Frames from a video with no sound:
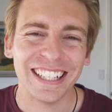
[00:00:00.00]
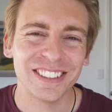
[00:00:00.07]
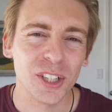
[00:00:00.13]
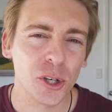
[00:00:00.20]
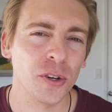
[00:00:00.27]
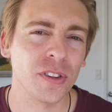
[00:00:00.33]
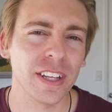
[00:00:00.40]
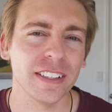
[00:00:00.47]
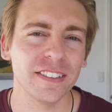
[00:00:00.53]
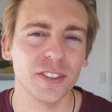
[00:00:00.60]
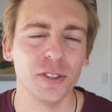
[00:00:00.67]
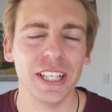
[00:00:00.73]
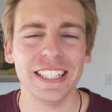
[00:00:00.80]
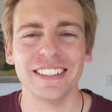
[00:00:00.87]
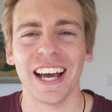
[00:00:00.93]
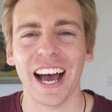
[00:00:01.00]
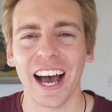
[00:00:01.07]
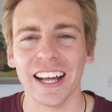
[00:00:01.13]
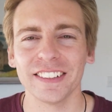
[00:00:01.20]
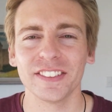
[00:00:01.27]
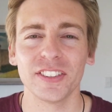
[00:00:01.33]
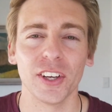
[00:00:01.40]
And to do this, you need to
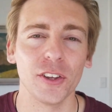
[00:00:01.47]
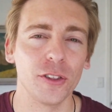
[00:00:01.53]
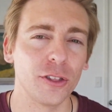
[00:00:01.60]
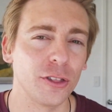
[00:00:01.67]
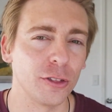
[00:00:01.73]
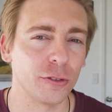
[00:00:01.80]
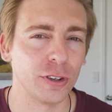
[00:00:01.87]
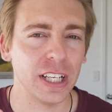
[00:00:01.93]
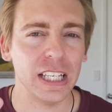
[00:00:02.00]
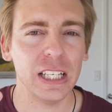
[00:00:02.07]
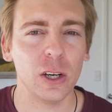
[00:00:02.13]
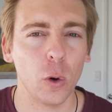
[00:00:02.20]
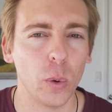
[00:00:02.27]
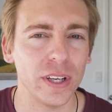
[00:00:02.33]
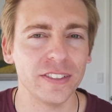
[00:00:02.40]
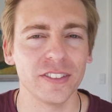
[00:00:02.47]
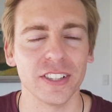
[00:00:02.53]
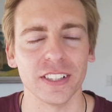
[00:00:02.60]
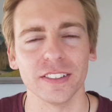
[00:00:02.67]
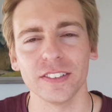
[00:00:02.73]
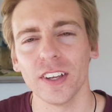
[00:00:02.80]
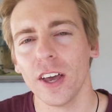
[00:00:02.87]
answer three
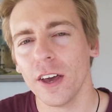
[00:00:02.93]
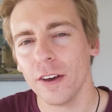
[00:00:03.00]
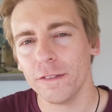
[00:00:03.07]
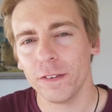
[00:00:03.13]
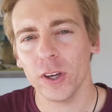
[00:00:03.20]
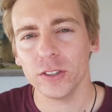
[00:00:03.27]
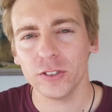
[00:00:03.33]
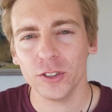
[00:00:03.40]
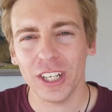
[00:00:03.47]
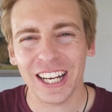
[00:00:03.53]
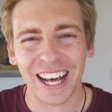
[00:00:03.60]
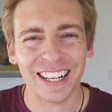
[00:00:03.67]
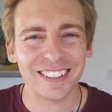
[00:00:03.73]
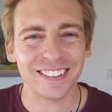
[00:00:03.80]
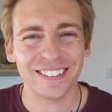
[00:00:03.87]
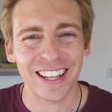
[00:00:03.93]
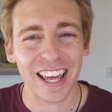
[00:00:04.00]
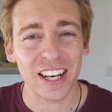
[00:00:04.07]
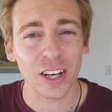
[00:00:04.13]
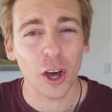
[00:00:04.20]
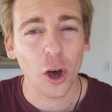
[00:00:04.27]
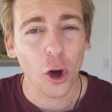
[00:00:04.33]
questions. First, you need to
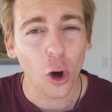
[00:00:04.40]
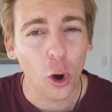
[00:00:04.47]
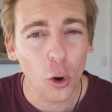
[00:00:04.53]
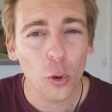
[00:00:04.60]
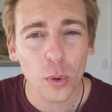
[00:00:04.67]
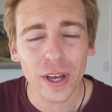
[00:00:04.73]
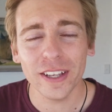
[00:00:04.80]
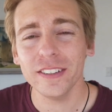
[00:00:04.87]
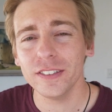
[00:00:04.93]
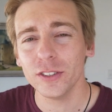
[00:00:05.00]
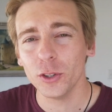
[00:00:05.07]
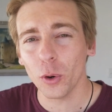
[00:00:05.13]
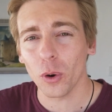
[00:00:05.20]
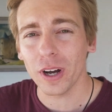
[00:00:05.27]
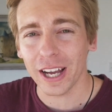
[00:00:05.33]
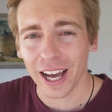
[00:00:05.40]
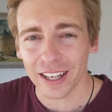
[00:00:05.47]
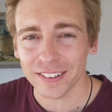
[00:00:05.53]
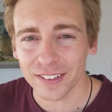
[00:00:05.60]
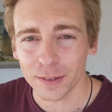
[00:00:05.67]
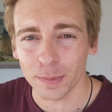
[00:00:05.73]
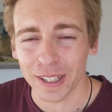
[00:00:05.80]
understand who is your
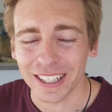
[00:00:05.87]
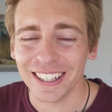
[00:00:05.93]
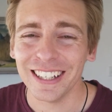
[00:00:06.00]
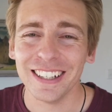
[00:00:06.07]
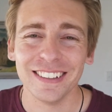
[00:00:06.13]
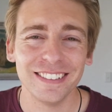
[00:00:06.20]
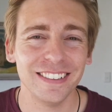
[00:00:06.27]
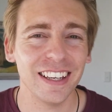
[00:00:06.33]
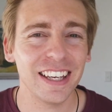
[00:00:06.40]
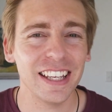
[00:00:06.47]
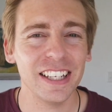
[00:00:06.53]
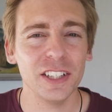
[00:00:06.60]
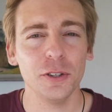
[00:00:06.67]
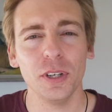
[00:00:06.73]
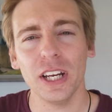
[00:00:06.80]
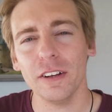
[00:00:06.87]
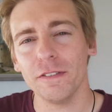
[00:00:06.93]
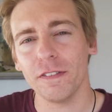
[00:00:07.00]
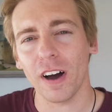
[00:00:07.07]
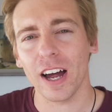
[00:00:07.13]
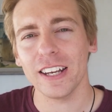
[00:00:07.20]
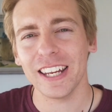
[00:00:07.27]
customer. Second, you need to
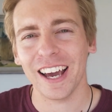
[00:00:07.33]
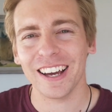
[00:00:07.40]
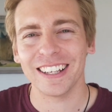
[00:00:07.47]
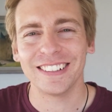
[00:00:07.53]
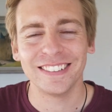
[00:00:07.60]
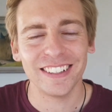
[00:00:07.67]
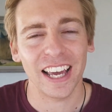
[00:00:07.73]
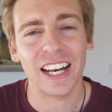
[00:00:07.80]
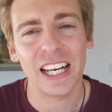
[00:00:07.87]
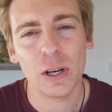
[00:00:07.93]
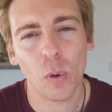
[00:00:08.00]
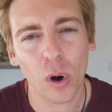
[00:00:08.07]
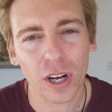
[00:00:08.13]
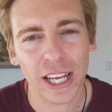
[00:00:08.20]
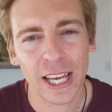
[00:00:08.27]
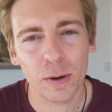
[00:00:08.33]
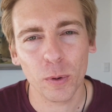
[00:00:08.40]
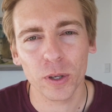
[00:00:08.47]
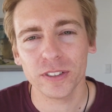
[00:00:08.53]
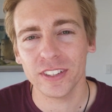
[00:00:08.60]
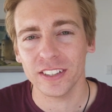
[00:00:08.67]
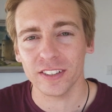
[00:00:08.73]
find out exactly what
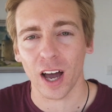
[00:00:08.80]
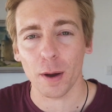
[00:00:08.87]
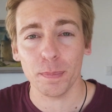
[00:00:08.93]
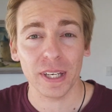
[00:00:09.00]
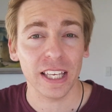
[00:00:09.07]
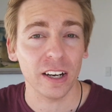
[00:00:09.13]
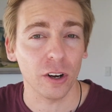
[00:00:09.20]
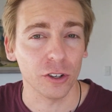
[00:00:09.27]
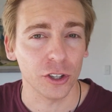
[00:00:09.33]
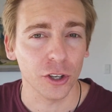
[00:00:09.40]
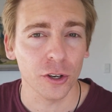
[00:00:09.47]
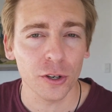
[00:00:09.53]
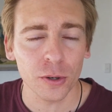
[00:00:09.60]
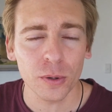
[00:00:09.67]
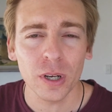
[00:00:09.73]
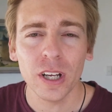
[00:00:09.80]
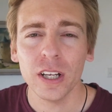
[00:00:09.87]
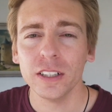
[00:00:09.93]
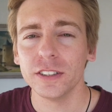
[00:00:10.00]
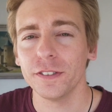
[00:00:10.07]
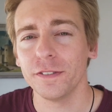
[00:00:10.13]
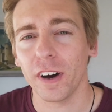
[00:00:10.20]
keywords they're typing in on Google
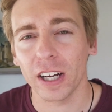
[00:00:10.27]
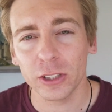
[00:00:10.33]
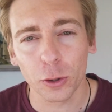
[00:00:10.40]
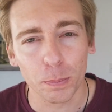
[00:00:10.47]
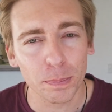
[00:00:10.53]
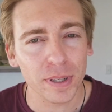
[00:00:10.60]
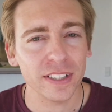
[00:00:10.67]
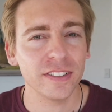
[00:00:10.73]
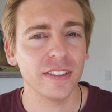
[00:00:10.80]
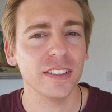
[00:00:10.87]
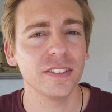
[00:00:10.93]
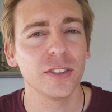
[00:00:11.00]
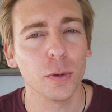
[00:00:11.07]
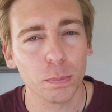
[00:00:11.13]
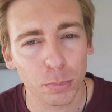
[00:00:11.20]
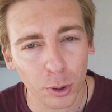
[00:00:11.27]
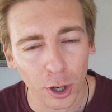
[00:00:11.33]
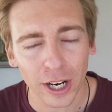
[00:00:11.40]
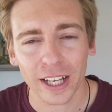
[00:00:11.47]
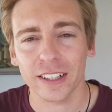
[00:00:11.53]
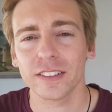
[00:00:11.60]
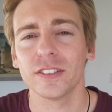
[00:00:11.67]
to find your business, your
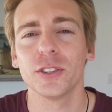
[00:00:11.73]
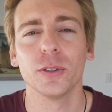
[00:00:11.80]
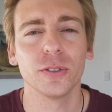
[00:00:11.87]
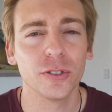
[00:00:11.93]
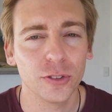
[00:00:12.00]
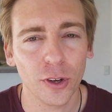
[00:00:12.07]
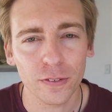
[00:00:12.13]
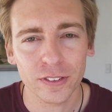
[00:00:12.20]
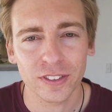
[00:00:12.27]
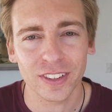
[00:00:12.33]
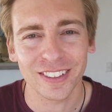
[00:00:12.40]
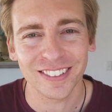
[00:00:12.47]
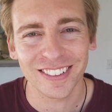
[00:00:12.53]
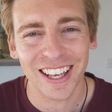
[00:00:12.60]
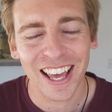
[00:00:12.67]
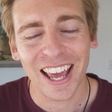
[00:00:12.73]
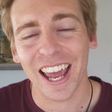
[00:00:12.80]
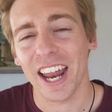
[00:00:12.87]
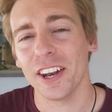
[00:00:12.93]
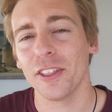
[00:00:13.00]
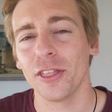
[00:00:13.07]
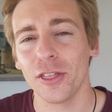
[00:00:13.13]
products, your services.
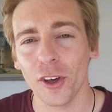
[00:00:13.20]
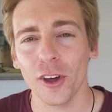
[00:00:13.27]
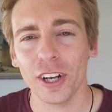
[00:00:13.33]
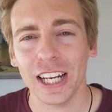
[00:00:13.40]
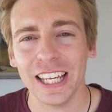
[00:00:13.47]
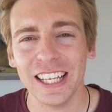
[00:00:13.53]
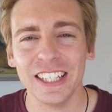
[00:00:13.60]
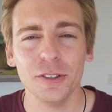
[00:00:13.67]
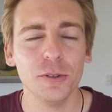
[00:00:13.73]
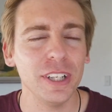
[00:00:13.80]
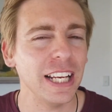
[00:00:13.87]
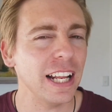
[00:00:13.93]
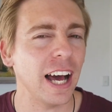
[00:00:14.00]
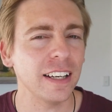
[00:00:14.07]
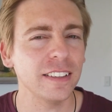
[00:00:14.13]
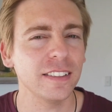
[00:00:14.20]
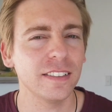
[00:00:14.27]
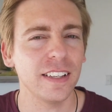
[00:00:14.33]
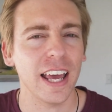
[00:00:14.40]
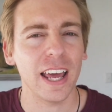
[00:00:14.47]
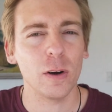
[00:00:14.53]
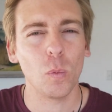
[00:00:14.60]
And thirdly, you need to
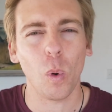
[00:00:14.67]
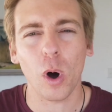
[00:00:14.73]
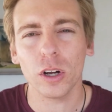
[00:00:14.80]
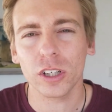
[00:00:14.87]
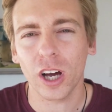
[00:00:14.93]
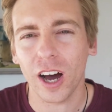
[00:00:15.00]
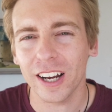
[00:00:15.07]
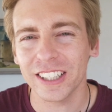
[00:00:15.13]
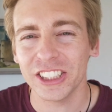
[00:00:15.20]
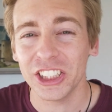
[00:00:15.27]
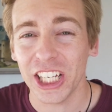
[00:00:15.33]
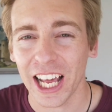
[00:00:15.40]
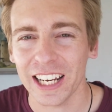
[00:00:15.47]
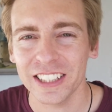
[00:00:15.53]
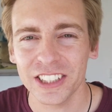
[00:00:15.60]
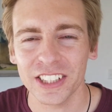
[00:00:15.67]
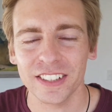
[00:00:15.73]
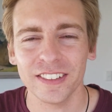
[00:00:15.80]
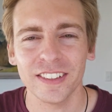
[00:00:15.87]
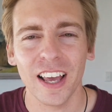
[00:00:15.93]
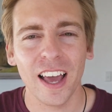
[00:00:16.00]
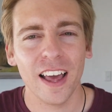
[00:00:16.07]
understand what kind of
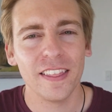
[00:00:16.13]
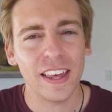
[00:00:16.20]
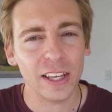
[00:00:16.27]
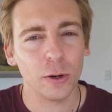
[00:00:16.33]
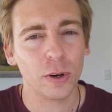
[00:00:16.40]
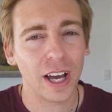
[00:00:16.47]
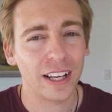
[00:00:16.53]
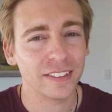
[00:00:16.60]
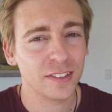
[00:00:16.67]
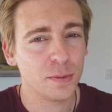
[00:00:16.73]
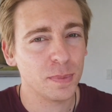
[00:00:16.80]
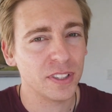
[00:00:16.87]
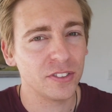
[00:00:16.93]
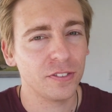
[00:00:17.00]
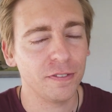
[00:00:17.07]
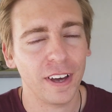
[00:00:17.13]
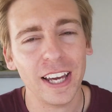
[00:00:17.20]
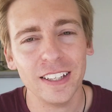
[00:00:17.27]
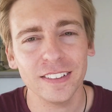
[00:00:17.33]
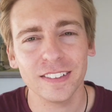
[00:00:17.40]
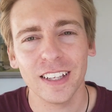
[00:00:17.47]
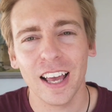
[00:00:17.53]
challenges that your customers
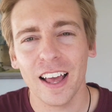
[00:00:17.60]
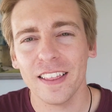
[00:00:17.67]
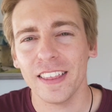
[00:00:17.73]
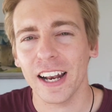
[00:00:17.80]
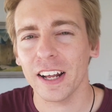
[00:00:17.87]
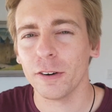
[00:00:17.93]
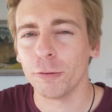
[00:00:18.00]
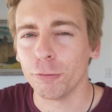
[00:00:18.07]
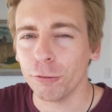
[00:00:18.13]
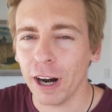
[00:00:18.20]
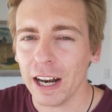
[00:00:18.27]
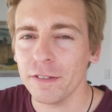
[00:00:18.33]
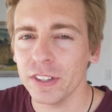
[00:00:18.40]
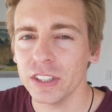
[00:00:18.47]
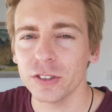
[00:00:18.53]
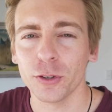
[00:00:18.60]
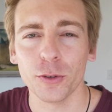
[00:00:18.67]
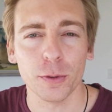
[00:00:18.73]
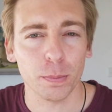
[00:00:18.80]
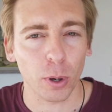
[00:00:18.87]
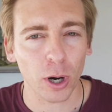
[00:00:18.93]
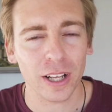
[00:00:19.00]
face that are relevant to
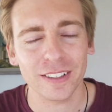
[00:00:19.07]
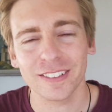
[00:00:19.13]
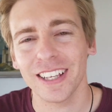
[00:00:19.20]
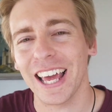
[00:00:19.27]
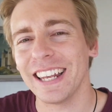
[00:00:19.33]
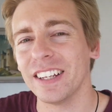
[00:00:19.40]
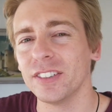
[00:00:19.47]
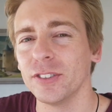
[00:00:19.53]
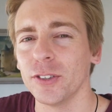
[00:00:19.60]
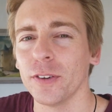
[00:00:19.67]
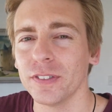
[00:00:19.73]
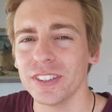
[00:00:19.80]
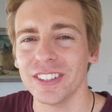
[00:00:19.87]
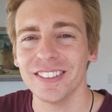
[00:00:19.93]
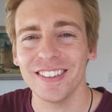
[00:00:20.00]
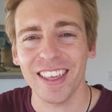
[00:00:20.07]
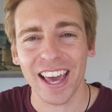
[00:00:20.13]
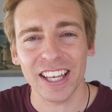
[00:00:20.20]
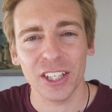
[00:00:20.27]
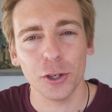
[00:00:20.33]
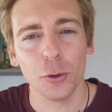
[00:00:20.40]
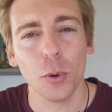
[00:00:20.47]
the products and the services
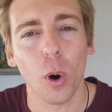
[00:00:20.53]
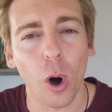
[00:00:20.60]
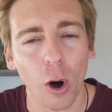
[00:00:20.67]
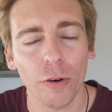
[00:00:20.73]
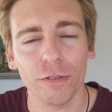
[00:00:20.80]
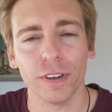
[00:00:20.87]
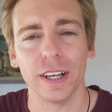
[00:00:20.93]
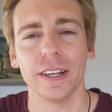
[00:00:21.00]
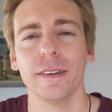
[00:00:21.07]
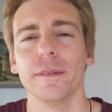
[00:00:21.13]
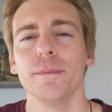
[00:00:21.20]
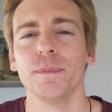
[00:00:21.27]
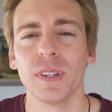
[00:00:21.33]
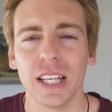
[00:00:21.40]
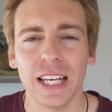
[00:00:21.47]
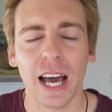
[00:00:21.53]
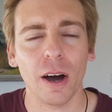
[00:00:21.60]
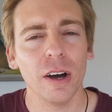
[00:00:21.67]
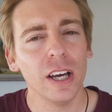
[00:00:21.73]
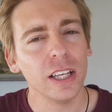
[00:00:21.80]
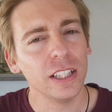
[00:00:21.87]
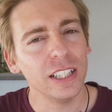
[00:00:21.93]
that you offer.
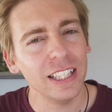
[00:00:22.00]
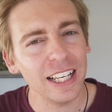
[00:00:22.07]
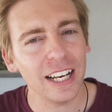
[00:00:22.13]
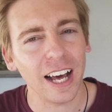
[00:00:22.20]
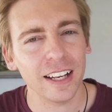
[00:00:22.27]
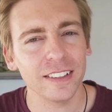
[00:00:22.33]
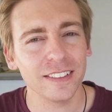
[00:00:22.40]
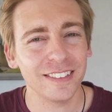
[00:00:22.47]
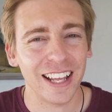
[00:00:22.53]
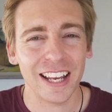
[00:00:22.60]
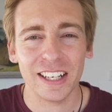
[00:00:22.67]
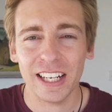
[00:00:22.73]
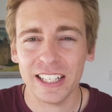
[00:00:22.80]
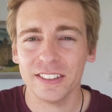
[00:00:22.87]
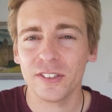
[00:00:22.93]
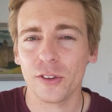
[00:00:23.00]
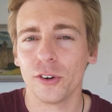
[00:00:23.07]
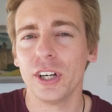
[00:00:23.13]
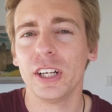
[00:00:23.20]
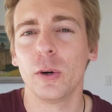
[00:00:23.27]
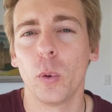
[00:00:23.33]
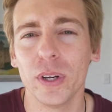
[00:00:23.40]
Now, you need to understand these
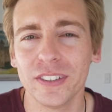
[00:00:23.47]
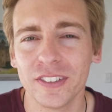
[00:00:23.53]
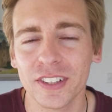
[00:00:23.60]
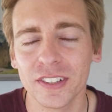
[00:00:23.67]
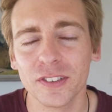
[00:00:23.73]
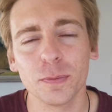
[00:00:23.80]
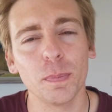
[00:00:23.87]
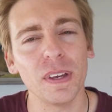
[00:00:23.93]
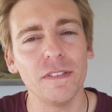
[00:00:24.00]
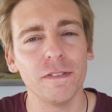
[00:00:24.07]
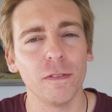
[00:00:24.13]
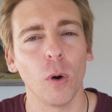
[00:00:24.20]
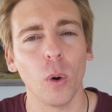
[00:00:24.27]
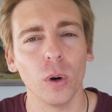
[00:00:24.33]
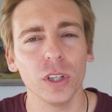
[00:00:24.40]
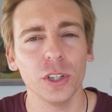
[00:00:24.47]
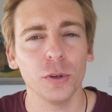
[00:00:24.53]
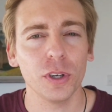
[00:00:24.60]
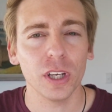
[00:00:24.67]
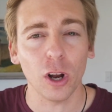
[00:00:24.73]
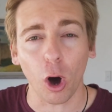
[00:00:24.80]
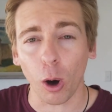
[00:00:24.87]
three questions before you
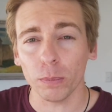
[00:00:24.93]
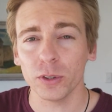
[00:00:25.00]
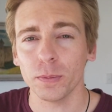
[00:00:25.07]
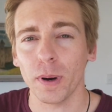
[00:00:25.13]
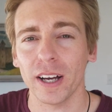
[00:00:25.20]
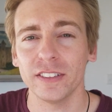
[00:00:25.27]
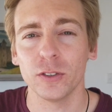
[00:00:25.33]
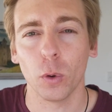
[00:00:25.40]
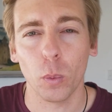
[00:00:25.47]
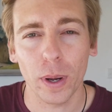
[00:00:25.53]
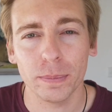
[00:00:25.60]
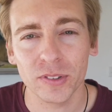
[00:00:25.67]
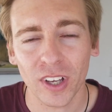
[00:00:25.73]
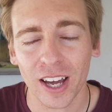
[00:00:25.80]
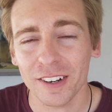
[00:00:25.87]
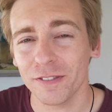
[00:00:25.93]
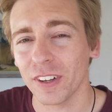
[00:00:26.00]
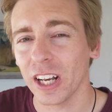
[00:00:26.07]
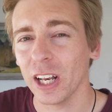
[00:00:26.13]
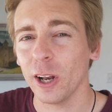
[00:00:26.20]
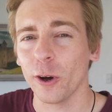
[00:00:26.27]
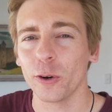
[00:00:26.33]
can optimize your website for
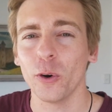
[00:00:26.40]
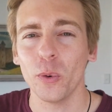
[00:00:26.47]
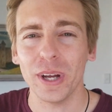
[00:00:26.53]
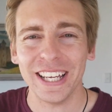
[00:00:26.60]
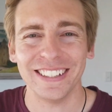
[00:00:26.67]
local